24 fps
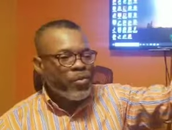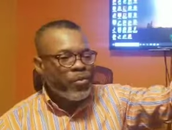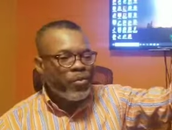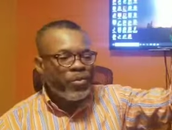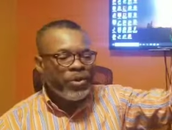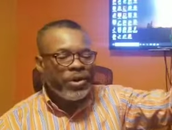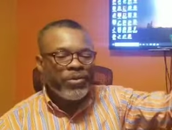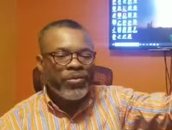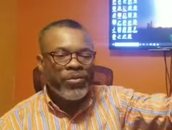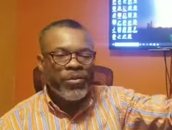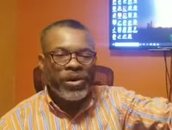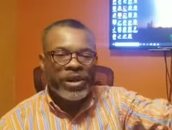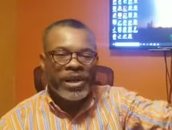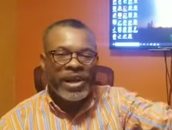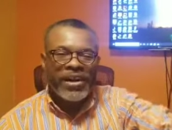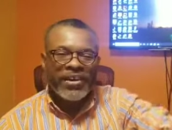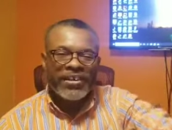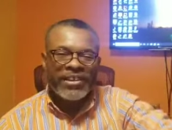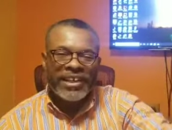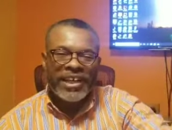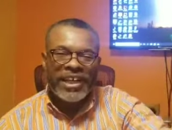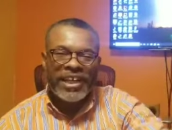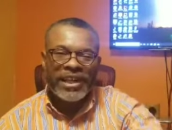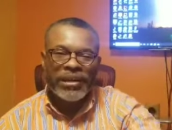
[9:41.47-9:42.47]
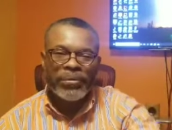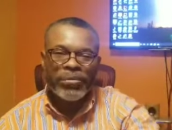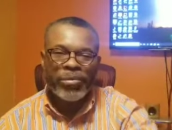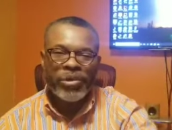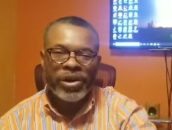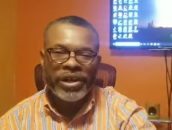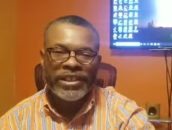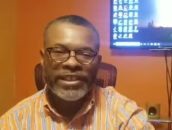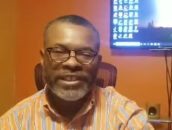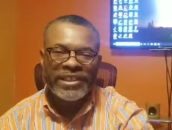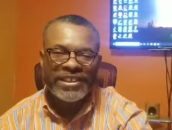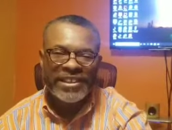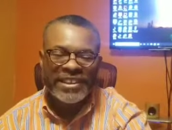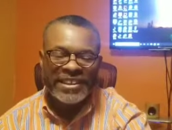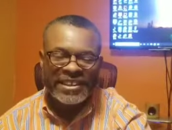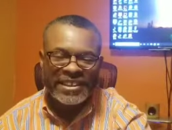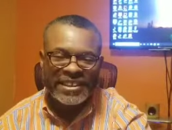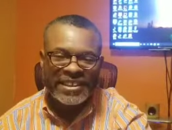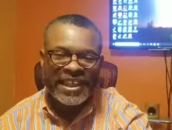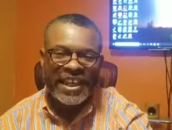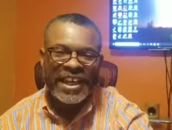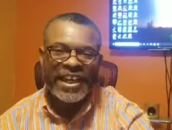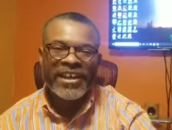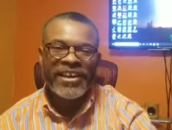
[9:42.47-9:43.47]
We want our daily bread
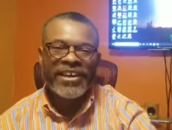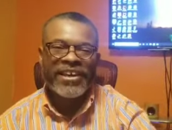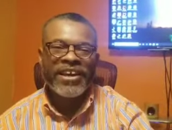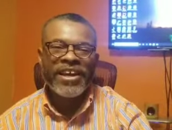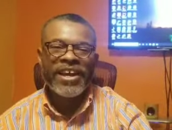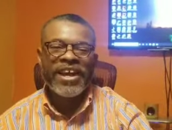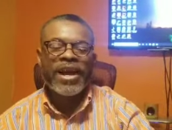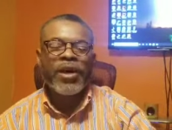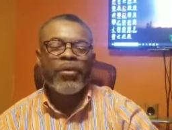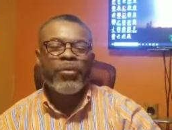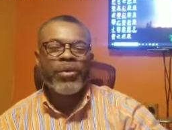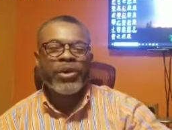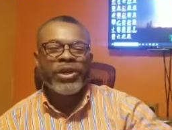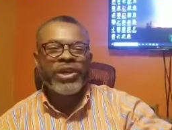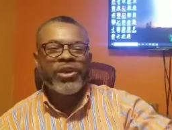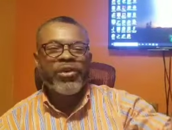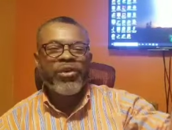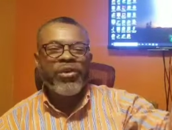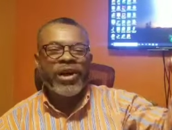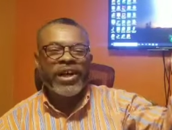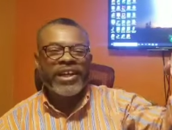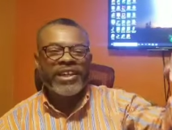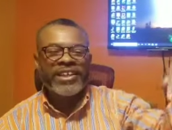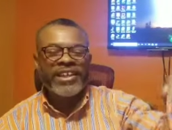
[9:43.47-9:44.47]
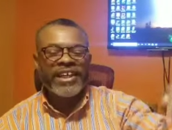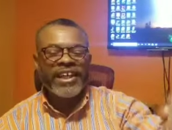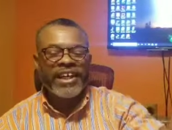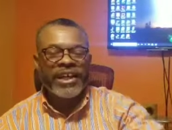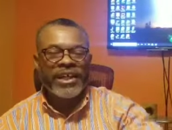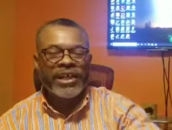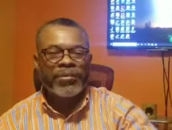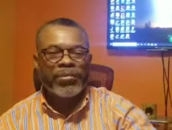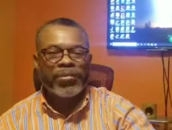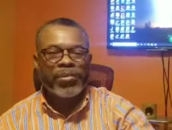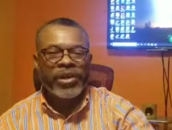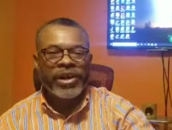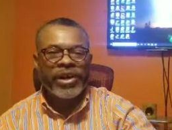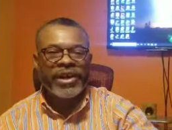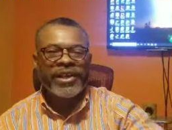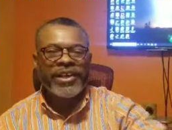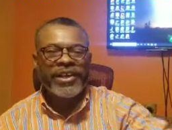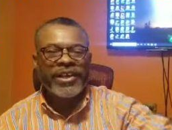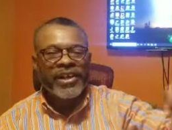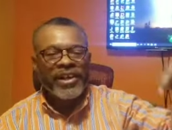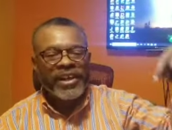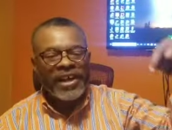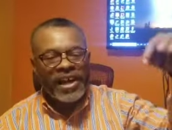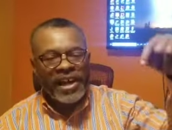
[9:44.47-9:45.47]
this day. And we know our daily
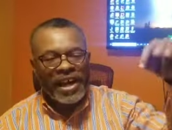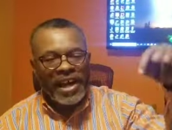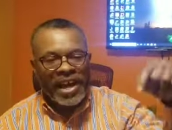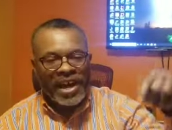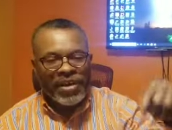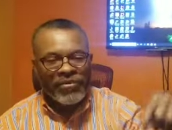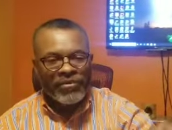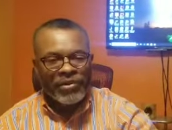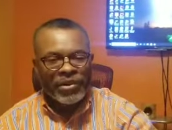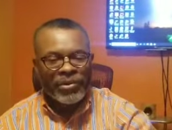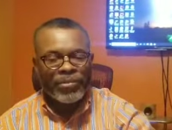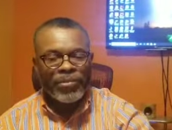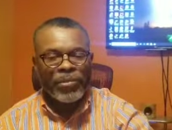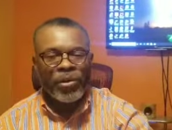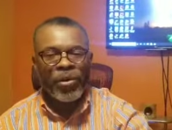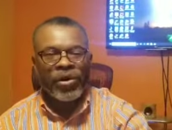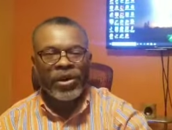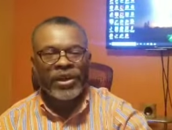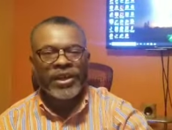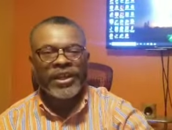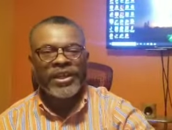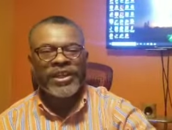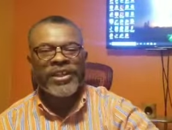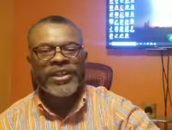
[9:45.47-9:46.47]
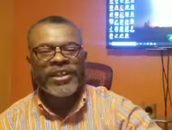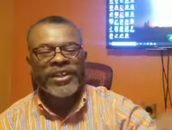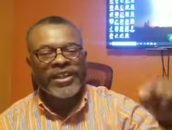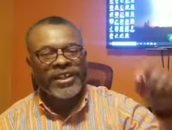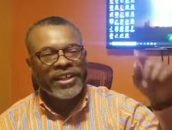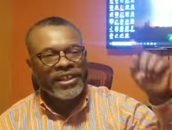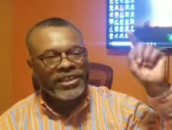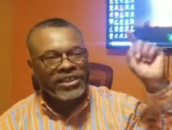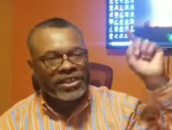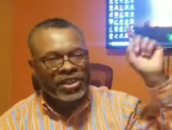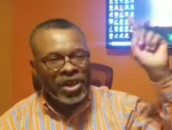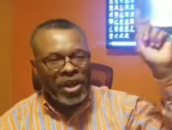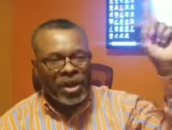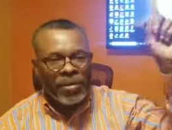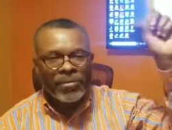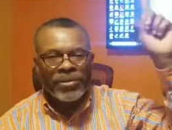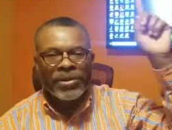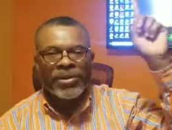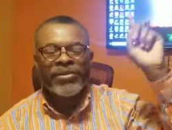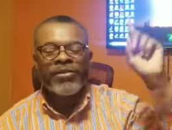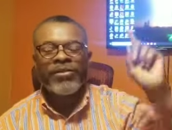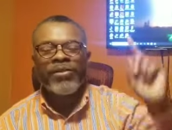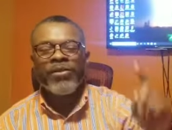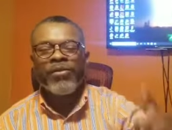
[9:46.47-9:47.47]
bread every morning is
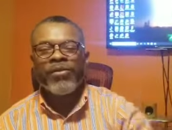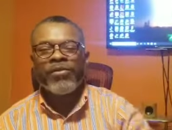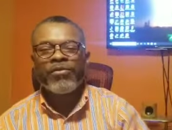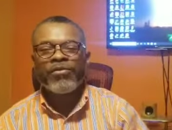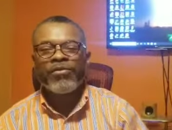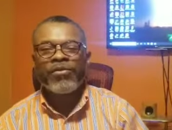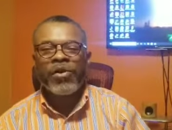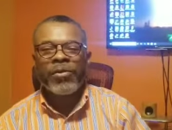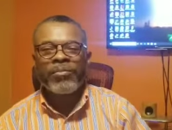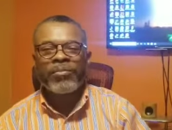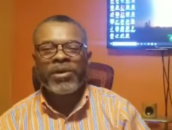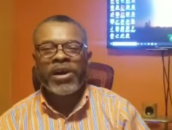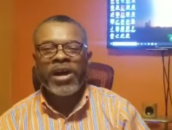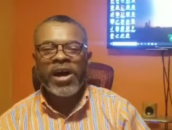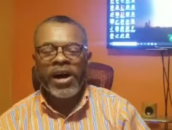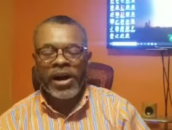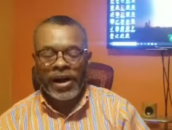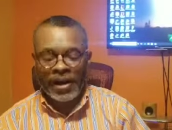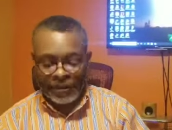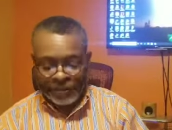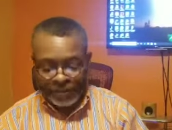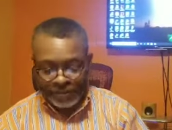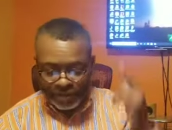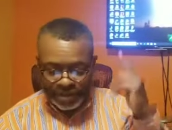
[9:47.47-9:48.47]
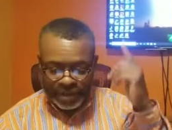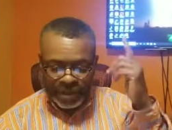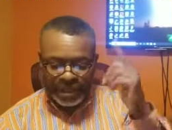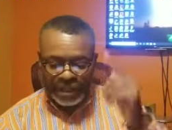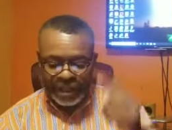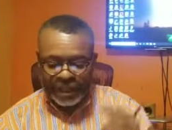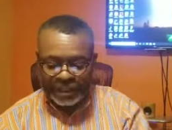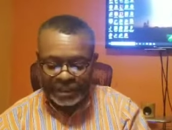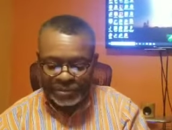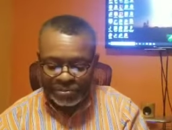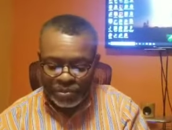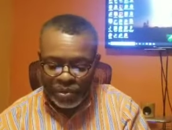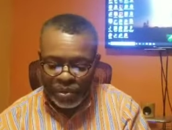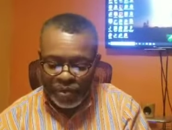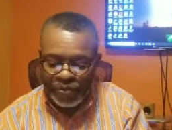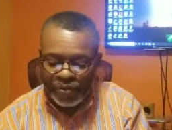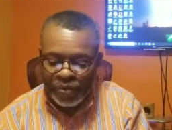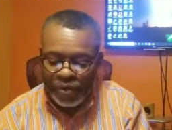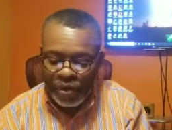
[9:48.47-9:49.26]
coming from God. Let's move